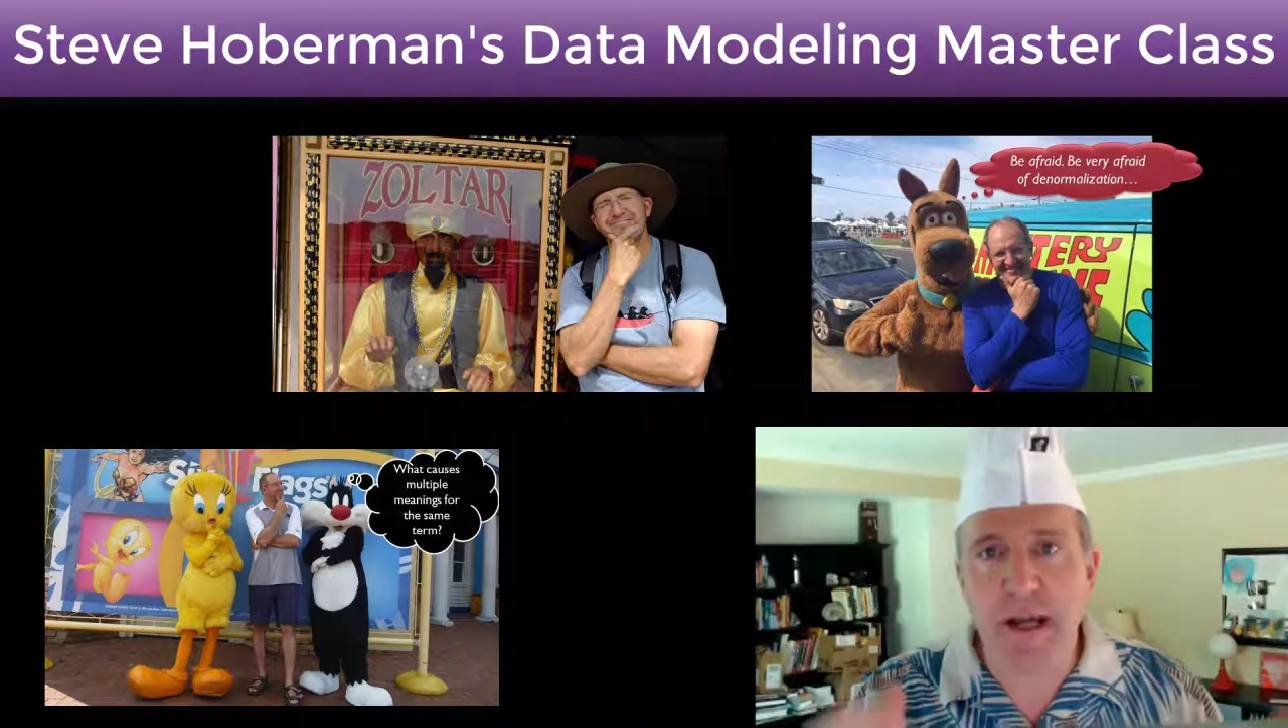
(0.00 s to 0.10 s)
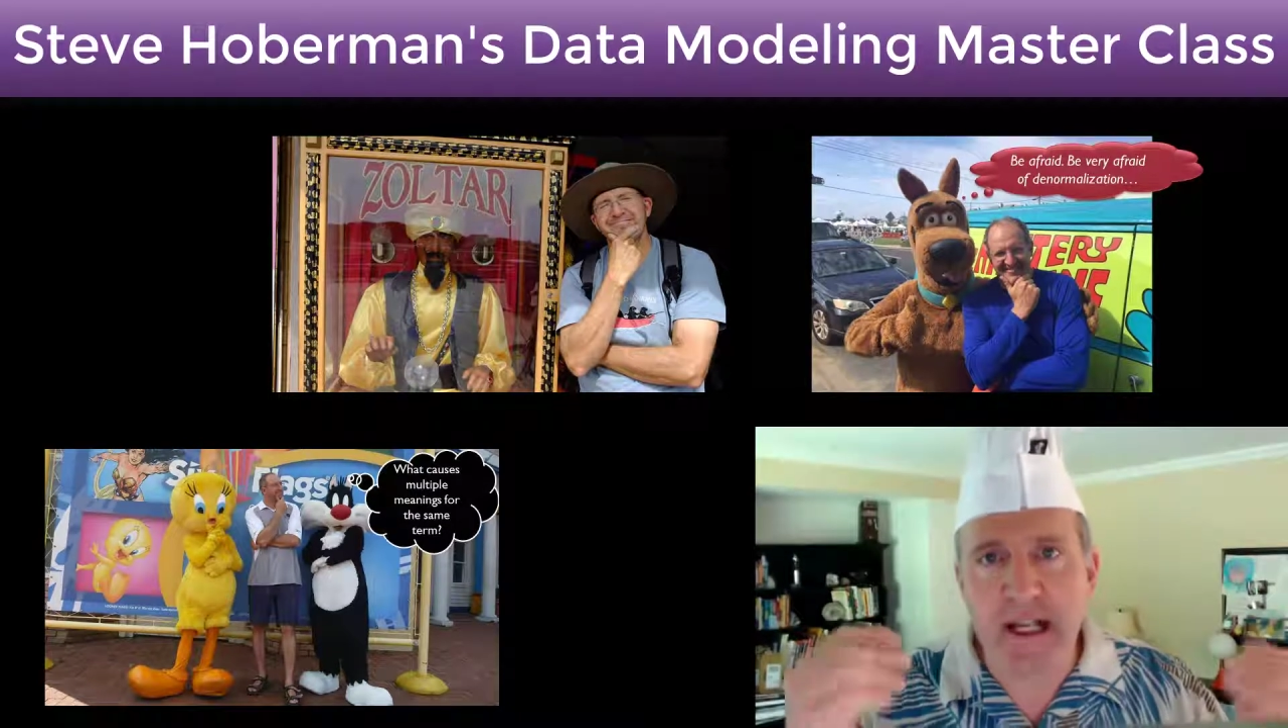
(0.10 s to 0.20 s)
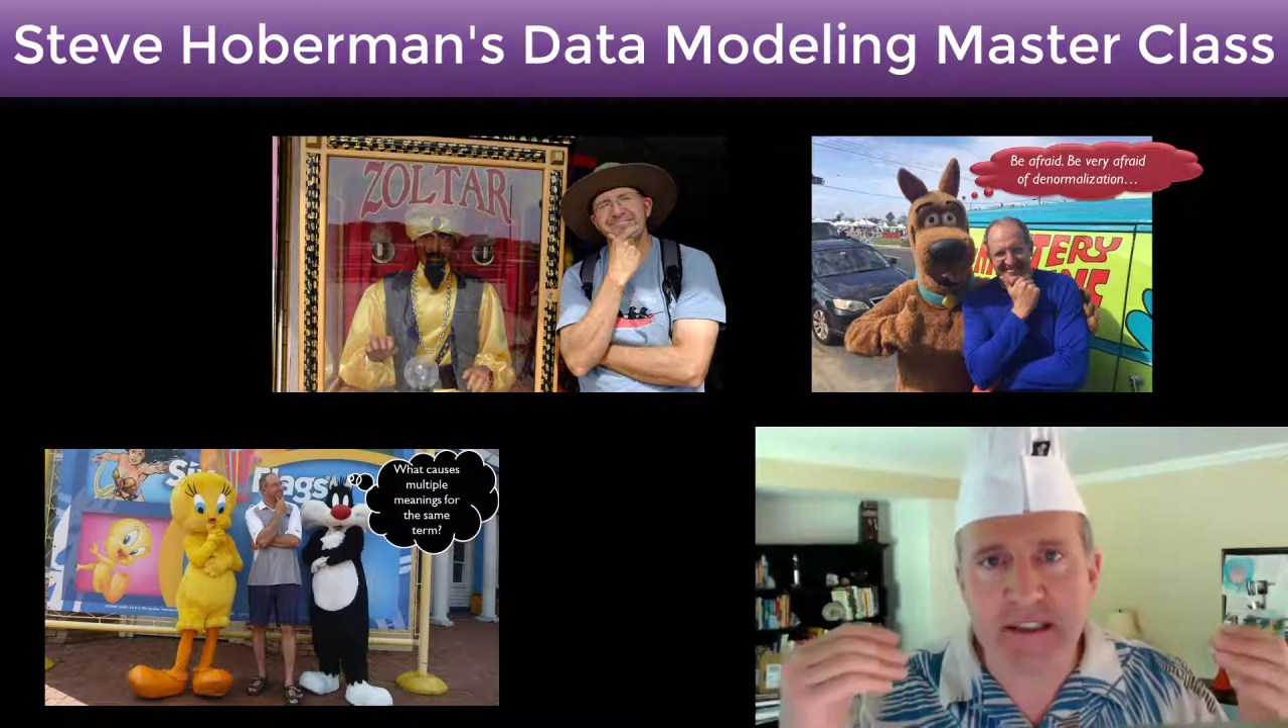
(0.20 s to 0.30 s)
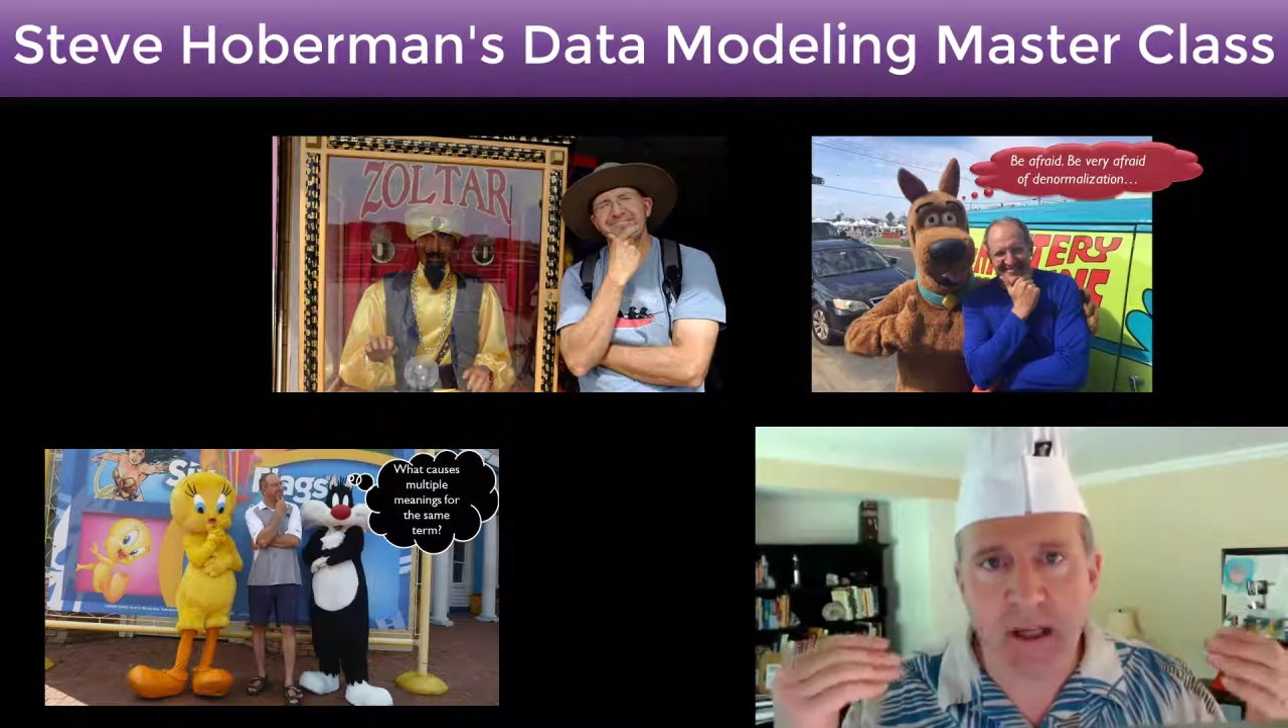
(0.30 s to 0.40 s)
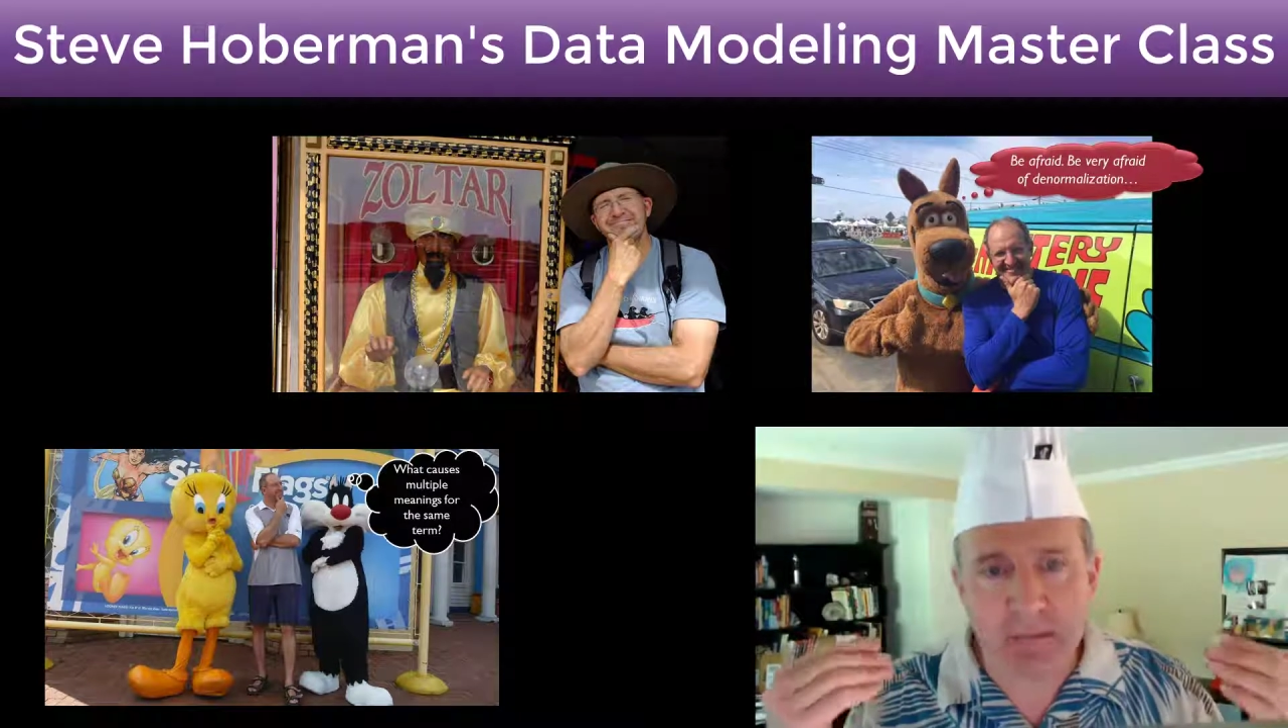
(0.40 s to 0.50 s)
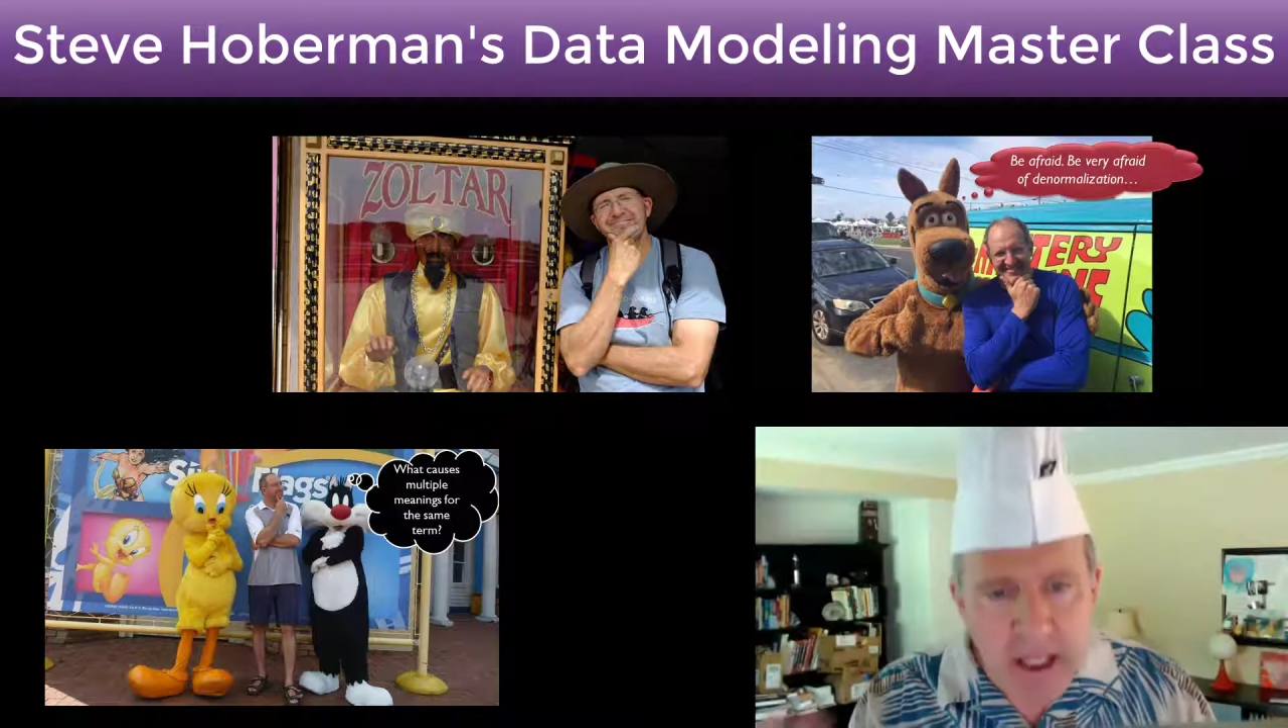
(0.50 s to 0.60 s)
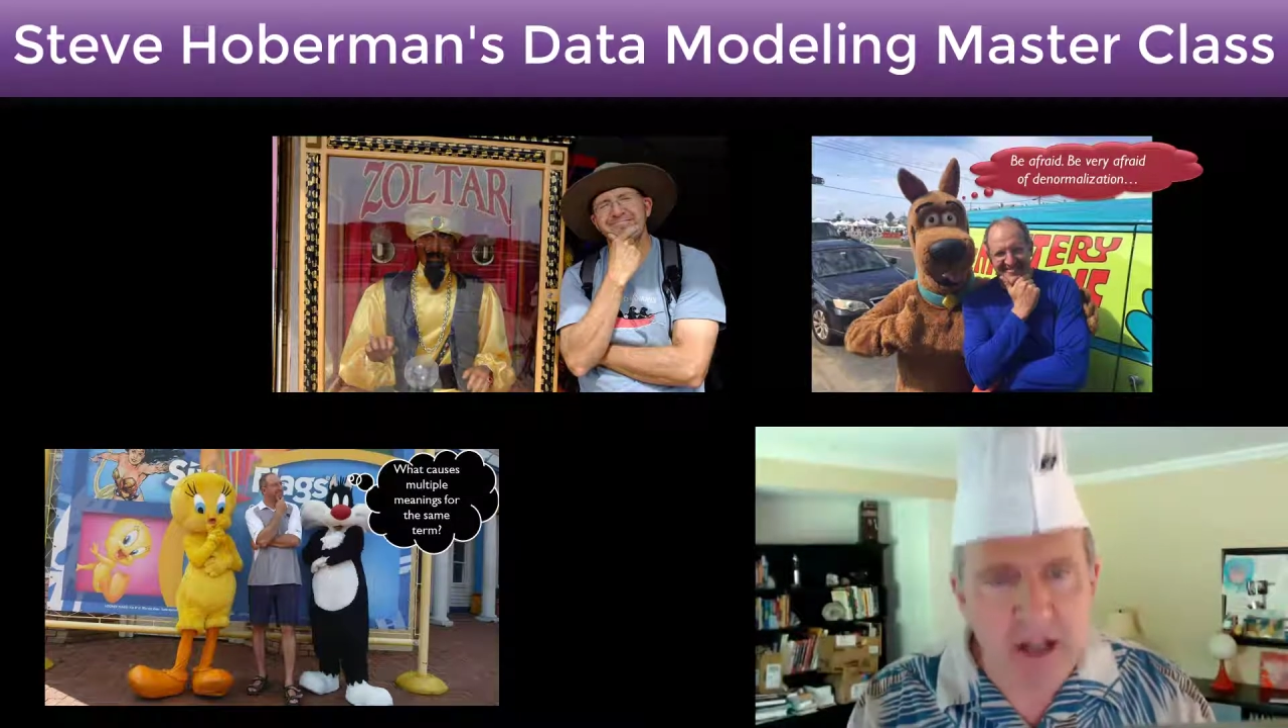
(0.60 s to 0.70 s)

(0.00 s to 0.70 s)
asking me